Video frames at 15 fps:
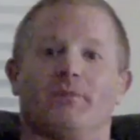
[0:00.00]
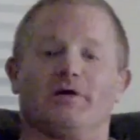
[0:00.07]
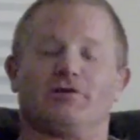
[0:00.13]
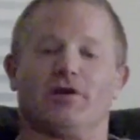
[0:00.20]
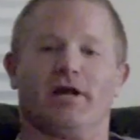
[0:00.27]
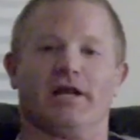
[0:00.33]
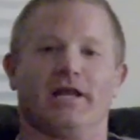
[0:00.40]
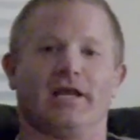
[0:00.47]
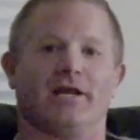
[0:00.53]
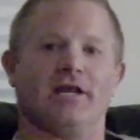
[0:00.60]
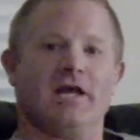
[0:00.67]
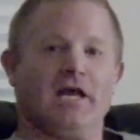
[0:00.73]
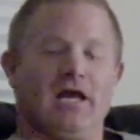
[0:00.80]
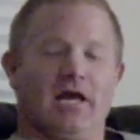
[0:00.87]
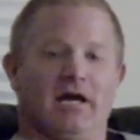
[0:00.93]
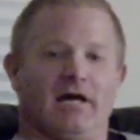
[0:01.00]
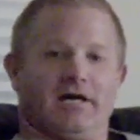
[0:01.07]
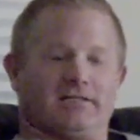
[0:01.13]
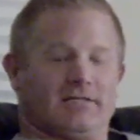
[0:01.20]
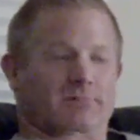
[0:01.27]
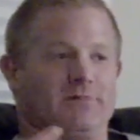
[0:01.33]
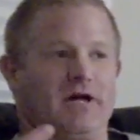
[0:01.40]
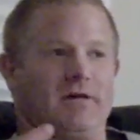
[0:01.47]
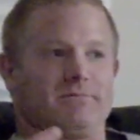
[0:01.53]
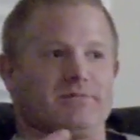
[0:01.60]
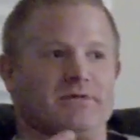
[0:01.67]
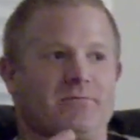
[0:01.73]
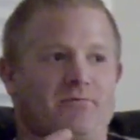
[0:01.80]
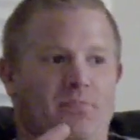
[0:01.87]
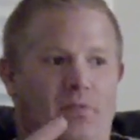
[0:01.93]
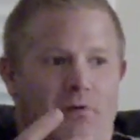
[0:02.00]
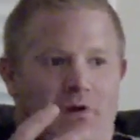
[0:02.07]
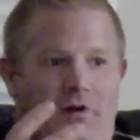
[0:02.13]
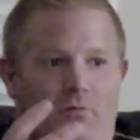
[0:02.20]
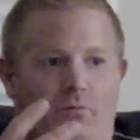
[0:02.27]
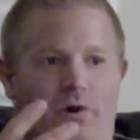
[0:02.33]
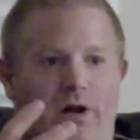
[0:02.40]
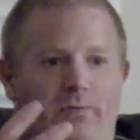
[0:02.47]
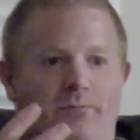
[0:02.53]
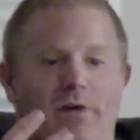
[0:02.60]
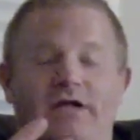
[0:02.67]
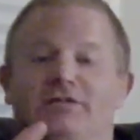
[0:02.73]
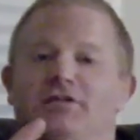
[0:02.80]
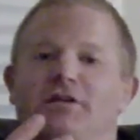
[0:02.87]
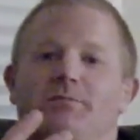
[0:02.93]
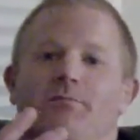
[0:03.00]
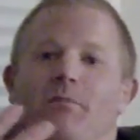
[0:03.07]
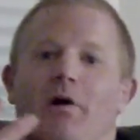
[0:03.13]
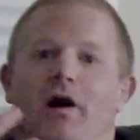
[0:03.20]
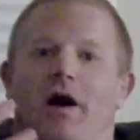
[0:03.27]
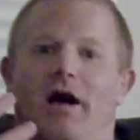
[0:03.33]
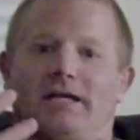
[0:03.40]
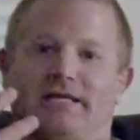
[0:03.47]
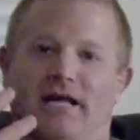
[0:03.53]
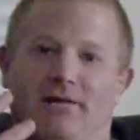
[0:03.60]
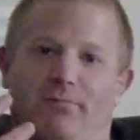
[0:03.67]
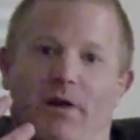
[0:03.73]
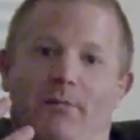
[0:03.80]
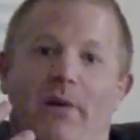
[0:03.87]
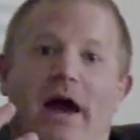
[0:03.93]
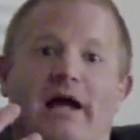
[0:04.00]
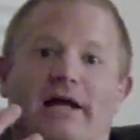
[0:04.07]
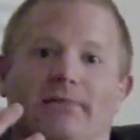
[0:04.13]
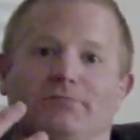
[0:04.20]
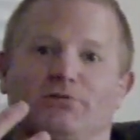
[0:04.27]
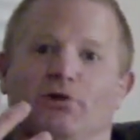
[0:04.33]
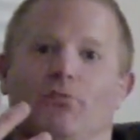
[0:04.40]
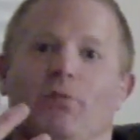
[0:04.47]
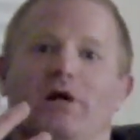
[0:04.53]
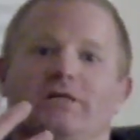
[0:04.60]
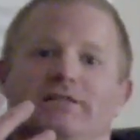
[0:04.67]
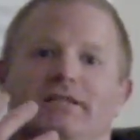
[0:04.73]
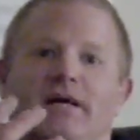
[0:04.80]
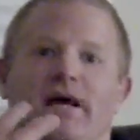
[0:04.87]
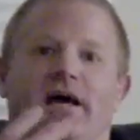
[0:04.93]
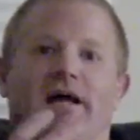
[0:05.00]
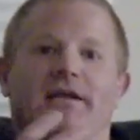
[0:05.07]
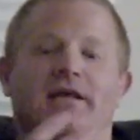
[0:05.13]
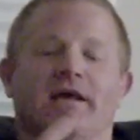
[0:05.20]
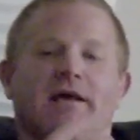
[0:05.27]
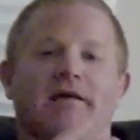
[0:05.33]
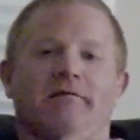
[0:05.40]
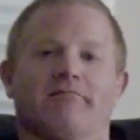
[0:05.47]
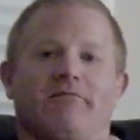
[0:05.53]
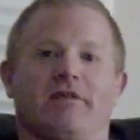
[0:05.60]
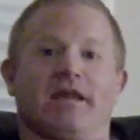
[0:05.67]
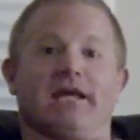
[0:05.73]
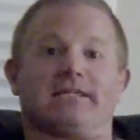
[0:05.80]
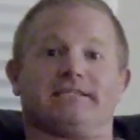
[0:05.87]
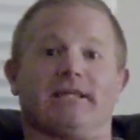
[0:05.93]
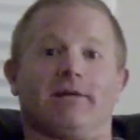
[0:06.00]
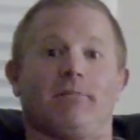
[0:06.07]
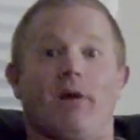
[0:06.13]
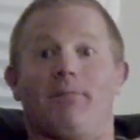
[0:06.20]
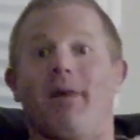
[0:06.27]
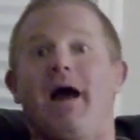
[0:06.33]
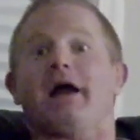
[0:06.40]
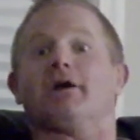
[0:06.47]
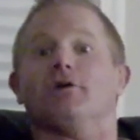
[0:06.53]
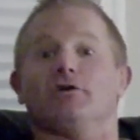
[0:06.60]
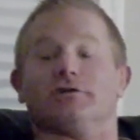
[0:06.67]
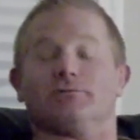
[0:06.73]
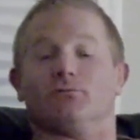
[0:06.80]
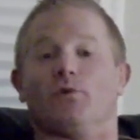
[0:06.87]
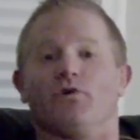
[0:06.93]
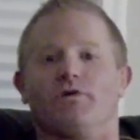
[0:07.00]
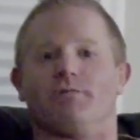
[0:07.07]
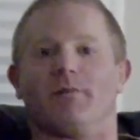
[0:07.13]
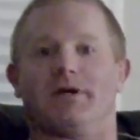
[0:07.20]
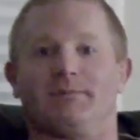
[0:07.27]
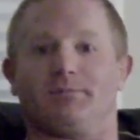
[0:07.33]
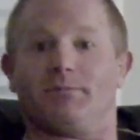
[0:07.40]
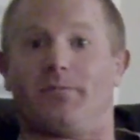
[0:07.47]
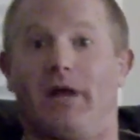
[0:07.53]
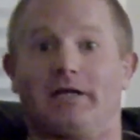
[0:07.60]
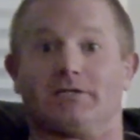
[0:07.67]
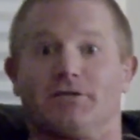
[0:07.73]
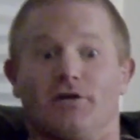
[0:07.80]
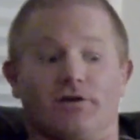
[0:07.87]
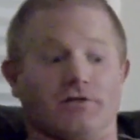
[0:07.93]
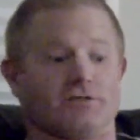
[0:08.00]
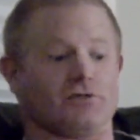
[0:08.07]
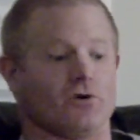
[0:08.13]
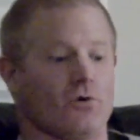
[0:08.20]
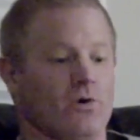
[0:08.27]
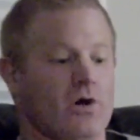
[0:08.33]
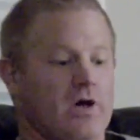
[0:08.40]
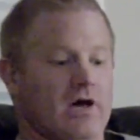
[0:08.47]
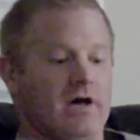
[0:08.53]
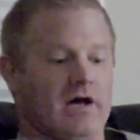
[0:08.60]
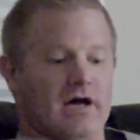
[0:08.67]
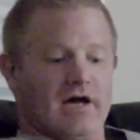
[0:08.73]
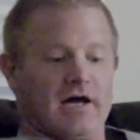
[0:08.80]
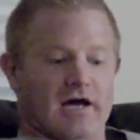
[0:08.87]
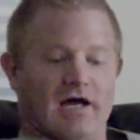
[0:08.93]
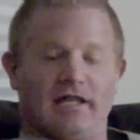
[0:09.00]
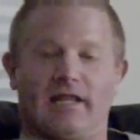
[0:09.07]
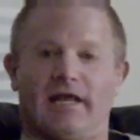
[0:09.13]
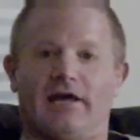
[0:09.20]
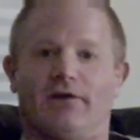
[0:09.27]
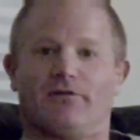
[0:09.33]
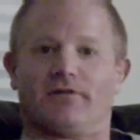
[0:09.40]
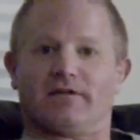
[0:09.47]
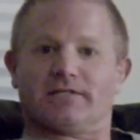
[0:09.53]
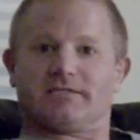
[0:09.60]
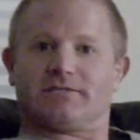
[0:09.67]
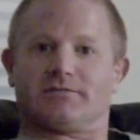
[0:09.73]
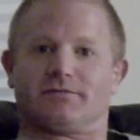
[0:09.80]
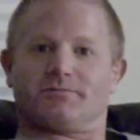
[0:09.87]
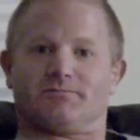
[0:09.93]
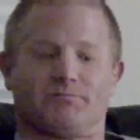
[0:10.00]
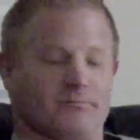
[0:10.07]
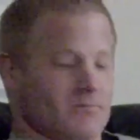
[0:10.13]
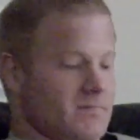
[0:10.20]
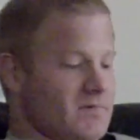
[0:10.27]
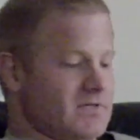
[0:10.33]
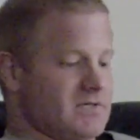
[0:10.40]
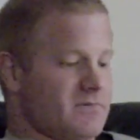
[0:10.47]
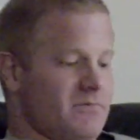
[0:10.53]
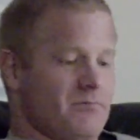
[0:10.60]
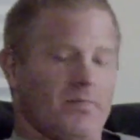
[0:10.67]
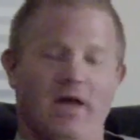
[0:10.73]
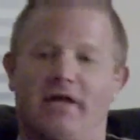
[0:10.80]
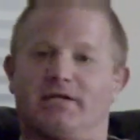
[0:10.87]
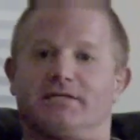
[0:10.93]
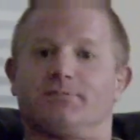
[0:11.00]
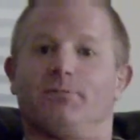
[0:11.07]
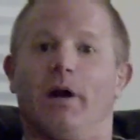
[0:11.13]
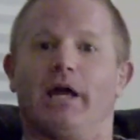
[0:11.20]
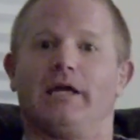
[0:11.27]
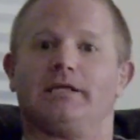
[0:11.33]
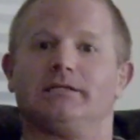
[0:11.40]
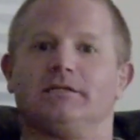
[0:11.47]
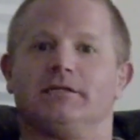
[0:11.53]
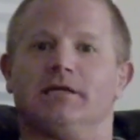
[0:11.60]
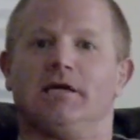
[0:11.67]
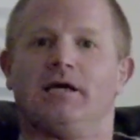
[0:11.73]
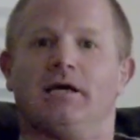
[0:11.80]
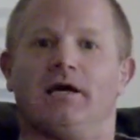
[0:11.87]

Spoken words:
my training, sometimes when I'm benching, I tighten my back up so much that the next day my back hurts more than my pecs hurt. So I lay on this bed of spikes